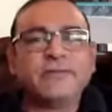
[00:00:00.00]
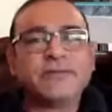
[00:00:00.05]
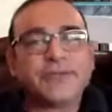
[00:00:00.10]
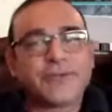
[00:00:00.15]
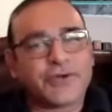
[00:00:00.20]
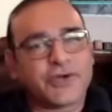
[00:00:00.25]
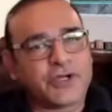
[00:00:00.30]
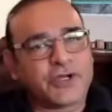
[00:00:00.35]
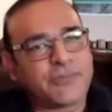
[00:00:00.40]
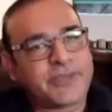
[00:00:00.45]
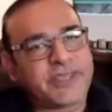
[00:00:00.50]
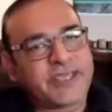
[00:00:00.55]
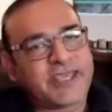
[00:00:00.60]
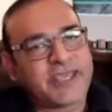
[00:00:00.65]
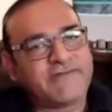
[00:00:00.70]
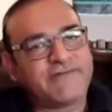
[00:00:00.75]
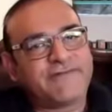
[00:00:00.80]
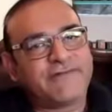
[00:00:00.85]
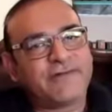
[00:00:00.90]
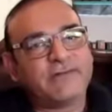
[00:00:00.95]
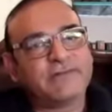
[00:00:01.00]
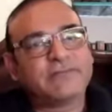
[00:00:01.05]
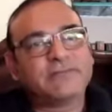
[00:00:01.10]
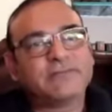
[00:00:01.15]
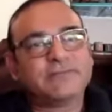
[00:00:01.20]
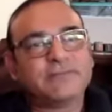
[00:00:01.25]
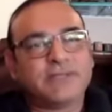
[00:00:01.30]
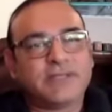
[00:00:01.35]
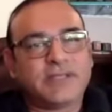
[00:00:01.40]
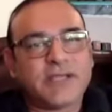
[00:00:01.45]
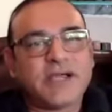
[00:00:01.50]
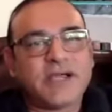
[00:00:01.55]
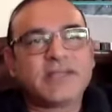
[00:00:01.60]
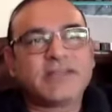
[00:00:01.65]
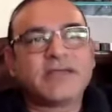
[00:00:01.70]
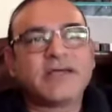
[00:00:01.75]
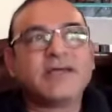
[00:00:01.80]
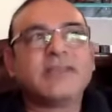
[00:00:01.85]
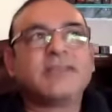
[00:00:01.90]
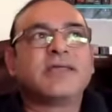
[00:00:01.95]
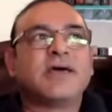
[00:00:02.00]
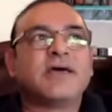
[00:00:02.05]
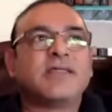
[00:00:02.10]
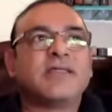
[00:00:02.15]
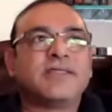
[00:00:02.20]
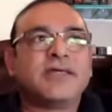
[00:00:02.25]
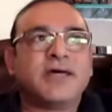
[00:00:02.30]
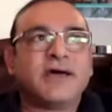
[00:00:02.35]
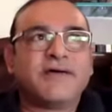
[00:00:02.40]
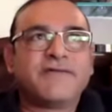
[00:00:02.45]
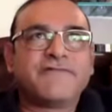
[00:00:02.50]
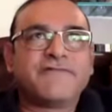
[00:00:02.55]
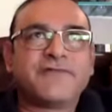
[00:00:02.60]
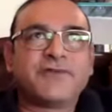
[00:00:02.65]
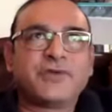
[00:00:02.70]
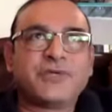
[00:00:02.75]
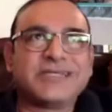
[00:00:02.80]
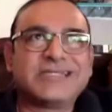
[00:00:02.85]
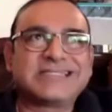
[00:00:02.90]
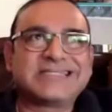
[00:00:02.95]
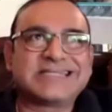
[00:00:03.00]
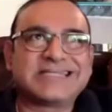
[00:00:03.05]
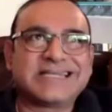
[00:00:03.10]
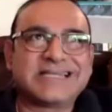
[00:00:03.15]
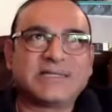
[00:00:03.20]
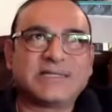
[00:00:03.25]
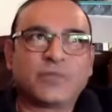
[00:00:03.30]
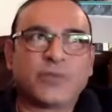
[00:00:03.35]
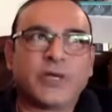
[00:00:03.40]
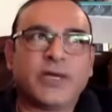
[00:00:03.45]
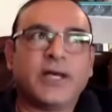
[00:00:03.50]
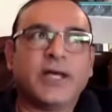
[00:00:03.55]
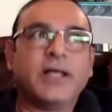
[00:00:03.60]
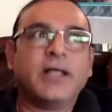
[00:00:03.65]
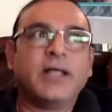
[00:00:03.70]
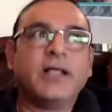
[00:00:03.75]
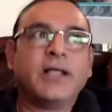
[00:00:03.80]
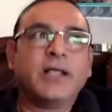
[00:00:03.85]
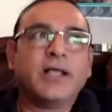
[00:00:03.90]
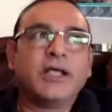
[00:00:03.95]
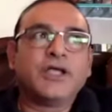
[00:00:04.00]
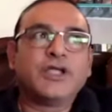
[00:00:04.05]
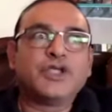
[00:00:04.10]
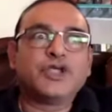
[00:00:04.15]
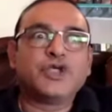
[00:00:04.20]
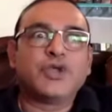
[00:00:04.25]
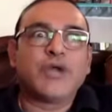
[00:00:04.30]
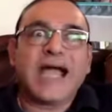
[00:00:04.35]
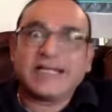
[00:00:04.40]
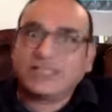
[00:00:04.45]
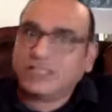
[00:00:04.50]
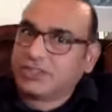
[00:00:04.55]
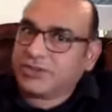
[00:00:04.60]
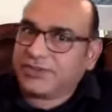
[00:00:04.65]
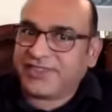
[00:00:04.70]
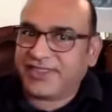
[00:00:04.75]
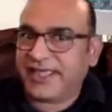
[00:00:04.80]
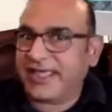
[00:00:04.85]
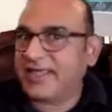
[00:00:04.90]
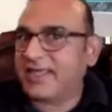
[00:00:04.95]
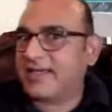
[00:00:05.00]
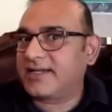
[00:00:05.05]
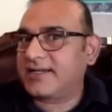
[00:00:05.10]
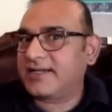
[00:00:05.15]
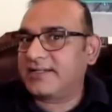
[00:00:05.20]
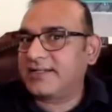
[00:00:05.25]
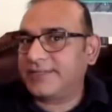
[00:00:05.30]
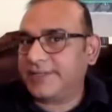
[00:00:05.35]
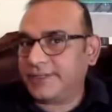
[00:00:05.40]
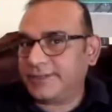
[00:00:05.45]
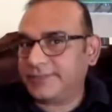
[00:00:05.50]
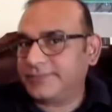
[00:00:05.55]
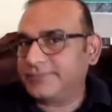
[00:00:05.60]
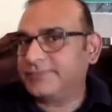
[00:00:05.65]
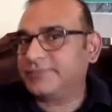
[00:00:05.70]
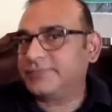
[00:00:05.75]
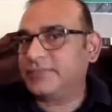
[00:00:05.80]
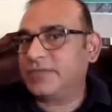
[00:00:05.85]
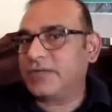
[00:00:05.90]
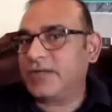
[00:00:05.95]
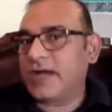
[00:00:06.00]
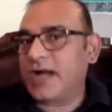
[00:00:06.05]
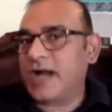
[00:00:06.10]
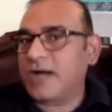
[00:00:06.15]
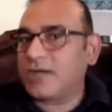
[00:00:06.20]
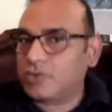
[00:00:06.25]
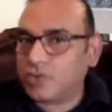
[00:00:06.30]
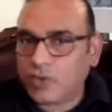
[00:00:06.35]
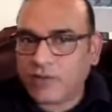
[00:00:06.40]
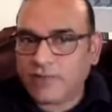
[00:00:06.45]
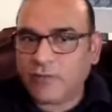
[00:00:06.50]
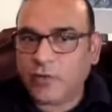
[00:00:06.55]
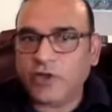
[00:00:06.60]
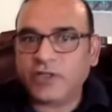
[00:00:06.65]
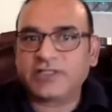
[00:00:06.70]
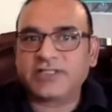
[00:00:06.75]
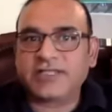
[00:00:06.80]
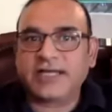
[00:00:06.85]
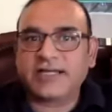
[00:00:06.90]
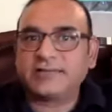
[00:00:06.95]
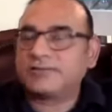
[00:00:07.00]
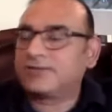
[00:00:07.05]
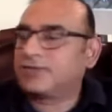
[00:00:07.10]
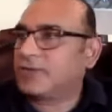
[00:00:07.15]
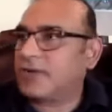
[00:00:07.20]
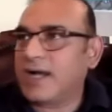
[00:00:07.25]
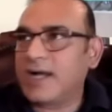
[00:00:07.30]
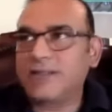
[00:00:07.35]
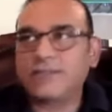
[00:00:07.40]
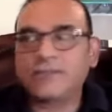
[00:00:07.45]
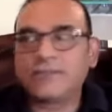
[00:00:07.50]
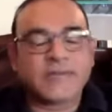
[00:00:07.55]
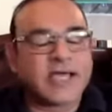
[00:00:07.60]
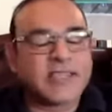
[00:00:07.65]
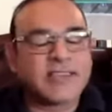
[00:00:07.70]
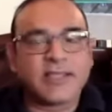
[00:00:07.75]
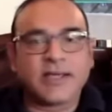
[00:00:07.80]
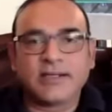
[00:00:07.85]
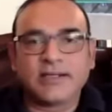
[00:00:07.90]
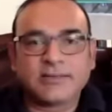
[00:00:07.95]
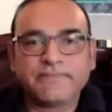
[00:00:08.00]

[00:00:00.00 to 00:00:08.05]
You've got to be careful. Yeah, there are a few incidents where you had to think, how to avoid that. So I don't mind that.